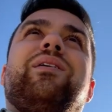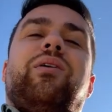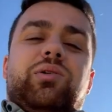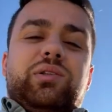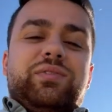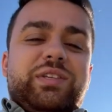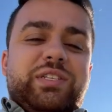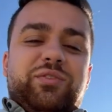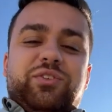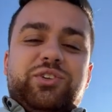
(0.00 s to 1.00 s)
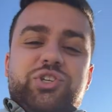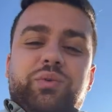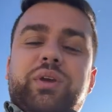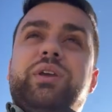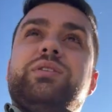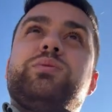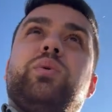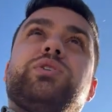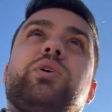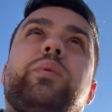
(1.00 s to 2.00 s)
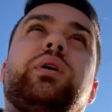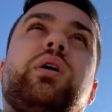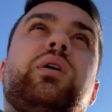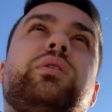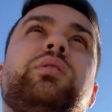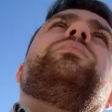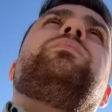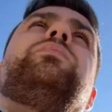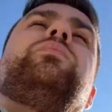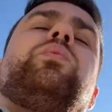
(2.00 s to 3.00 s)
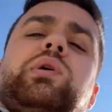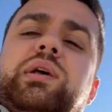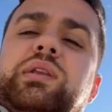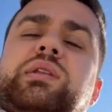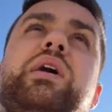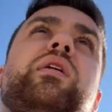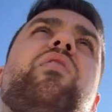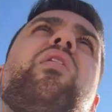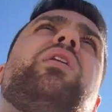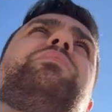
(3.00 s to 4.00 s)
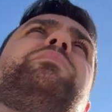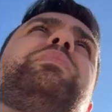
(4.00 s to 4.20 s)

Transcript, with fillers: all of these different screens, what's going on, we're collecting data on